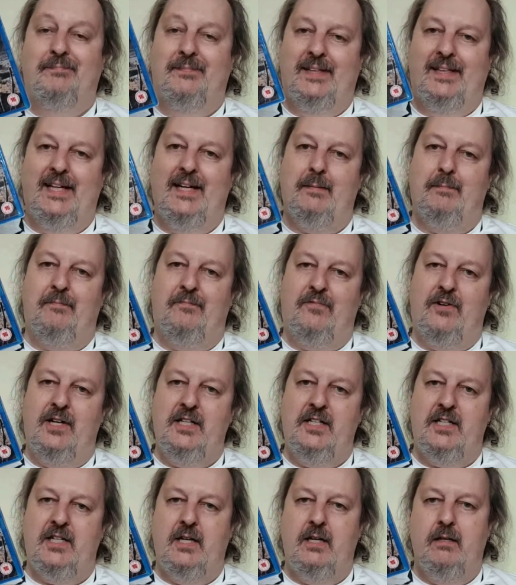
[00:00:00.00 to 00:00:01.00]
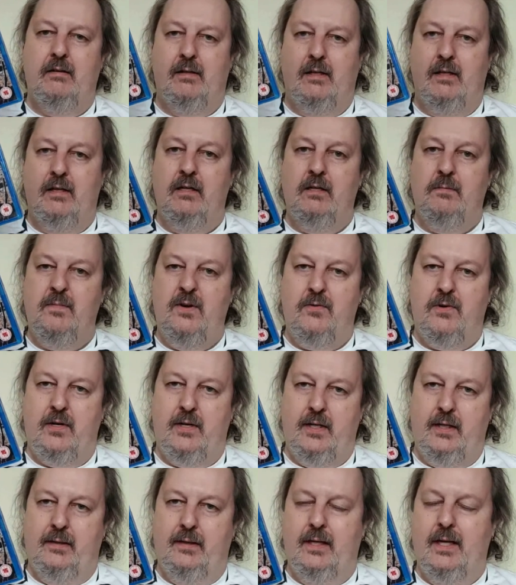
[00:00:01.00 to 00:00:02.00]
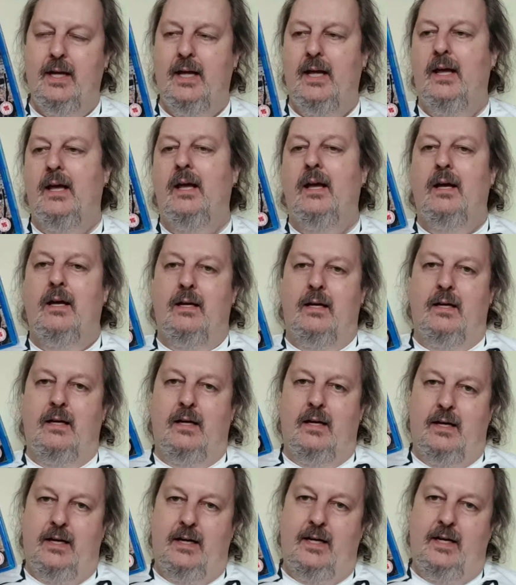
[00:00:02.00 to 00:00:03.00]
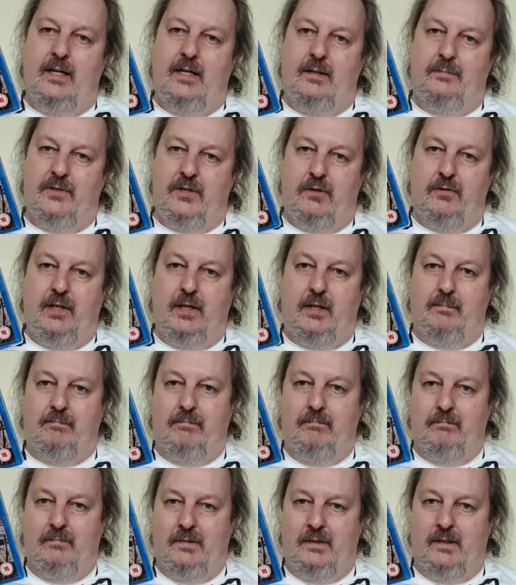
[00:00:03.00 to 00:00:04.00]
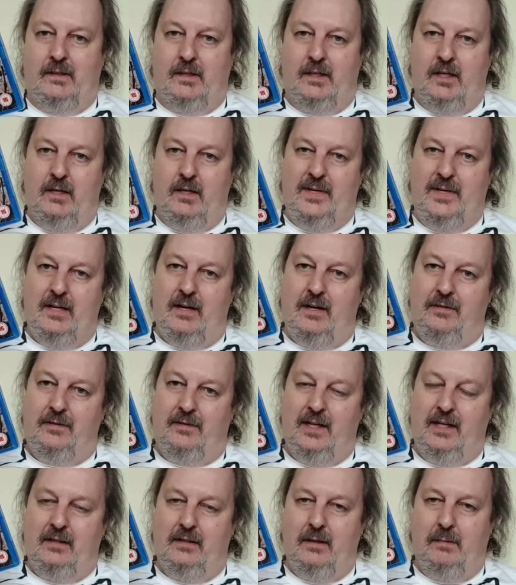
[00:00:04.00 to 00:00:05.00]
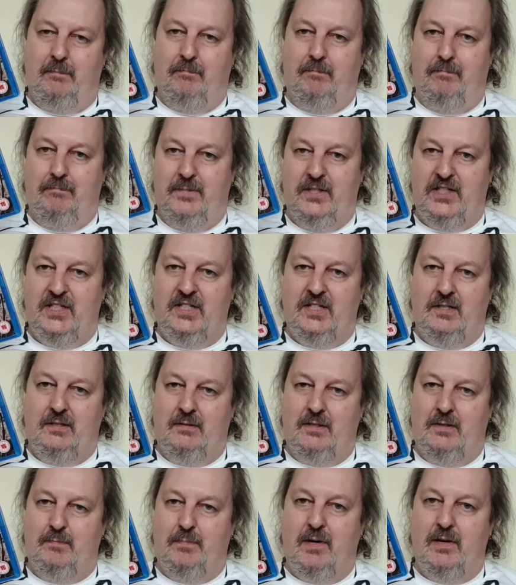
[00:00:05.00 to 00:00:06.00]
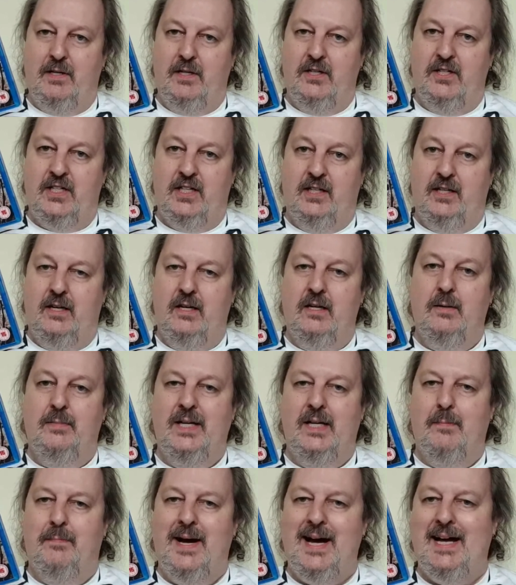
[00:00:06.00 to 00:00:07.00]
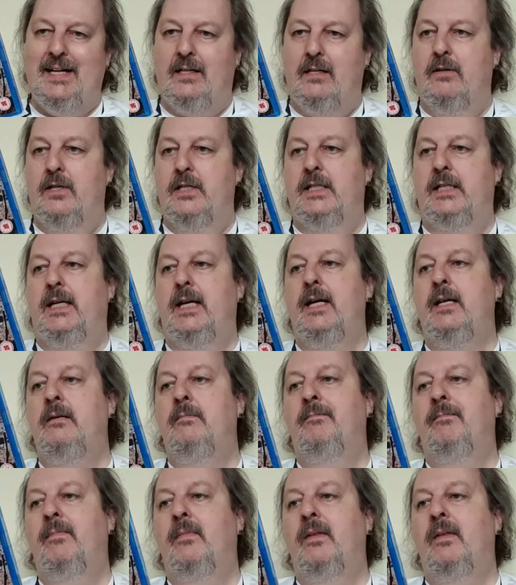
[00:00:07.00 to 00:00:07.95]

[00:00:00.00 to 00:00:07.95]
Yep, afraid so. You heard me right. I'm sorry, Kermit. I think the spiders are going to be the bad guys again.